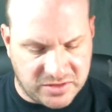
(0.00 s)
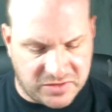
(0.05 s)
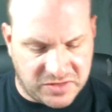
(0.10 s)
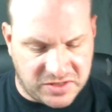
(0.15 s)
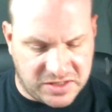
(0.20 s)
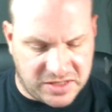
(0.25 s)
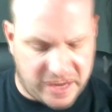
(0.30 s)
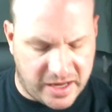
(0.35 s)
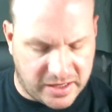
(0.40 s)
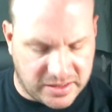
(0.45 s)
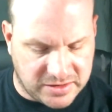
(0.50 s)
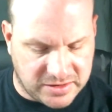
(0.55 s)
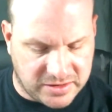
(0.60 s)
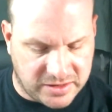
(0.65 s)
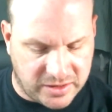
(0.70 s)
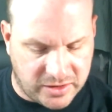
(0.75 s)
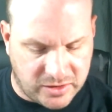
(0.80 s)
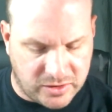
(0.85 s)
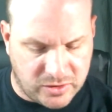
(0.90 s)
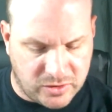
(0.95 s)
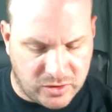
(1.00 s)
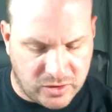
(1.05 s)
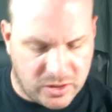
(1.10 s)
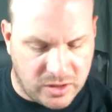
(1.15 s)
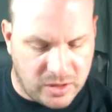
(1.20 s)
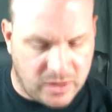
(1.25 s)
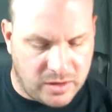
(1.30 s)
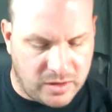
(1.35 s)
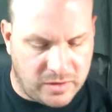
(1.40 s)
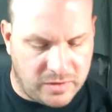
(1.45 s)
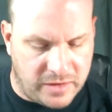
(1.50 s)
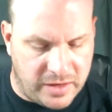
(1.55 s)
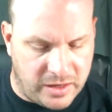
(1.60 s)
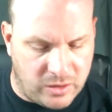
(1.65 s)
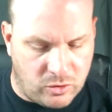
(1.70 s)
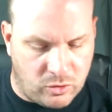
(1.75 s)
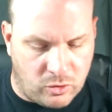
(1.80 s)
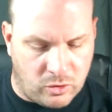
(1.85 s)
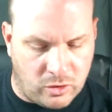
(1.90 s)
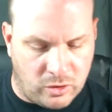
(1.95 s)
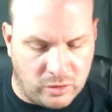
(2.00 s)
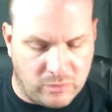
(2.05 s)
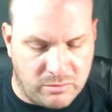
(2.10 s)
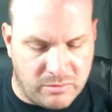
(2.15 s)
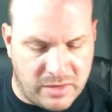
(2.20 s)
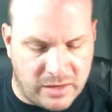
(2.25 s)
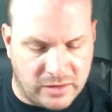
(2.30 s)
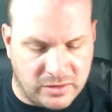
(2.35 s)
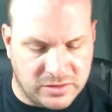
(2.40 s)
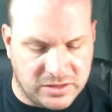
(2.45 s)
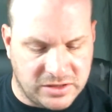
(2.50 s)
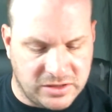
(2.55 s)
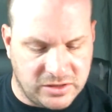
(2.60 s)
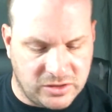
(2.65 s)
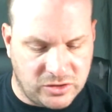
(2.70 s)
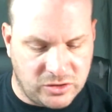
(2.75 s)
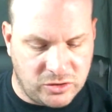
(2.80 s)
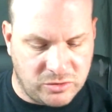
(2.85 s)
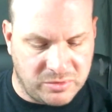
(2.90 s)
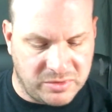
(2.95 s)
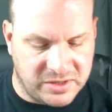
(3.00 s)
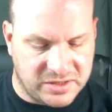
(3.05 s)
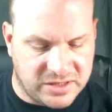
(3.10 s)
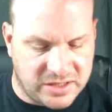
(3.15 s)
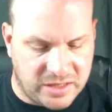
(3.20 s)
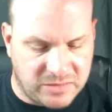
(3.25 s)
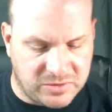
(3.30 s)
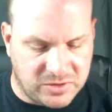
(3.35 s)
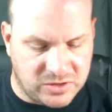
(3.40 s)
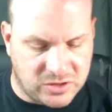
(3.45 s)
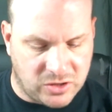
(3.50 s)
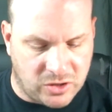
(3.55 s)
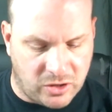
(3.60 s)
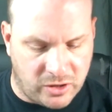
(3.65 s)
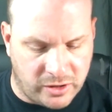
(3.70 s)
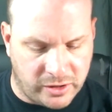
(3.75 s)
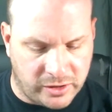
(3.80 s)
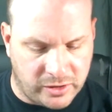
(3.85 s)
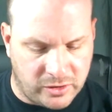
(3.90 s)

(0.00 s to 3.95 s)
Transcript: If the attack is hit, then all the models in the cube except the target